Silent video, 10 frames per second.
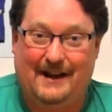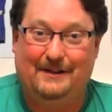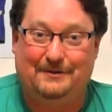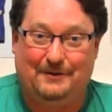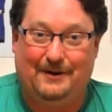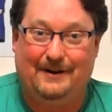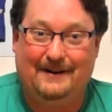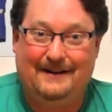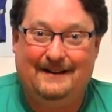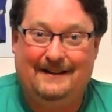
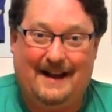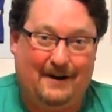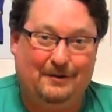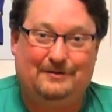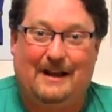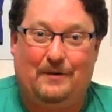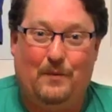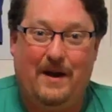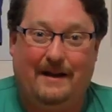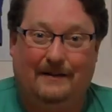Skeletor. Kind of looks
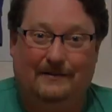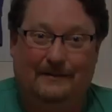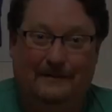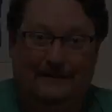like wings.